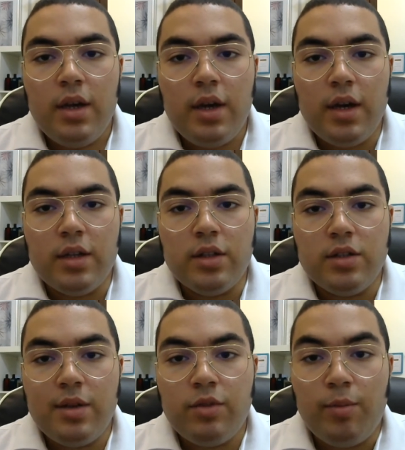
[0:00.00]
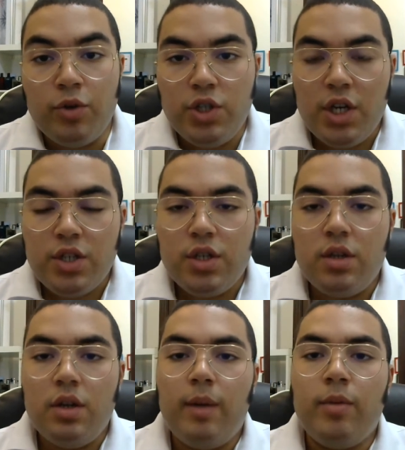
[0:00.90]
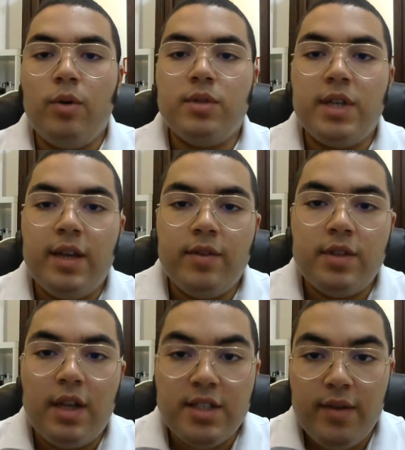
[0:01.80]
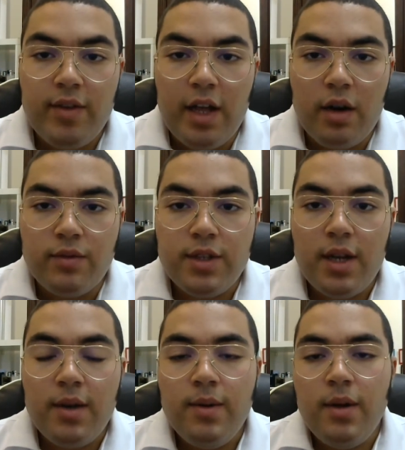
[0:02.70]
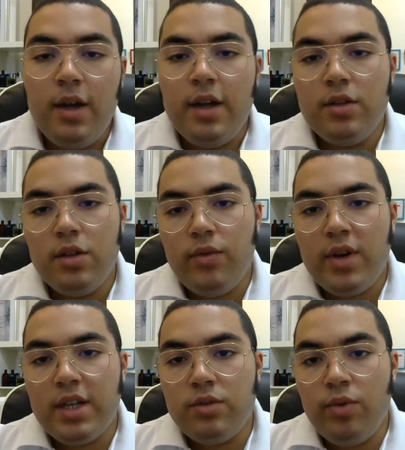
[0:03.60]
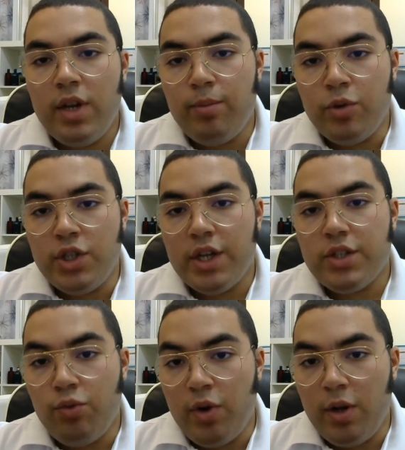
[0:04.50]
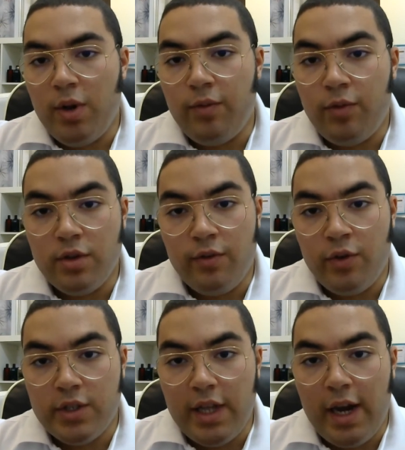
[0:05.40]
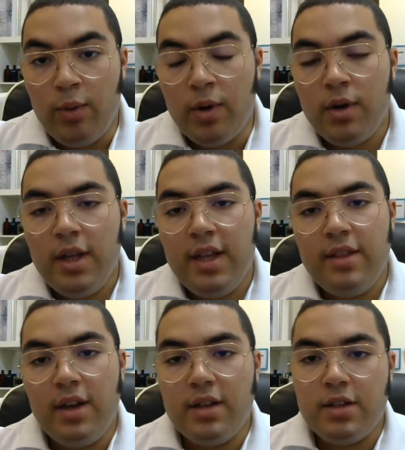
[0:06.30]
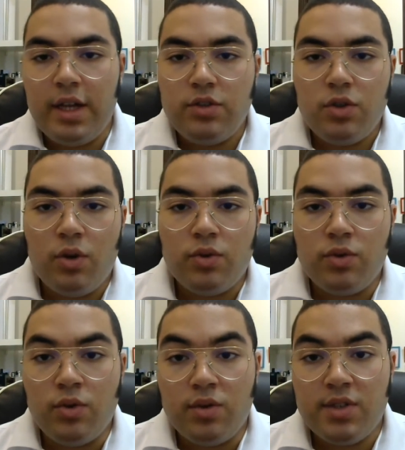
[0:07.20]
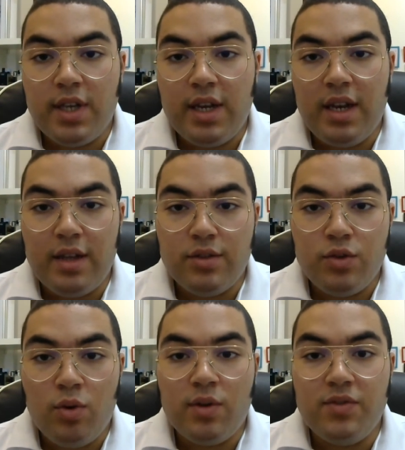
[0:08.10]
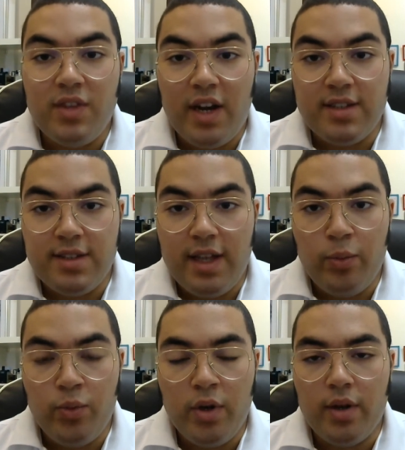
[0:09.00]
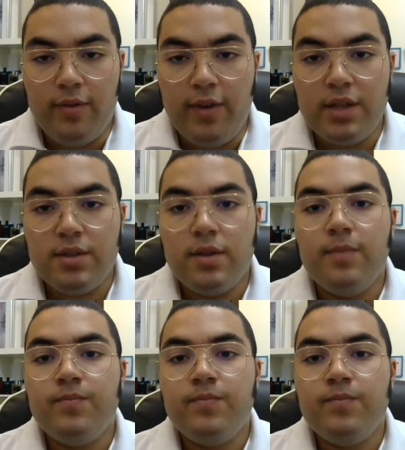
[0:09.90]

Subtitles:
And in terms of projection, I'm going to give it a 7 out of 10. This fragrance really projects really well for the first hour, then it gets closer to your skin and sort of dies down really fast.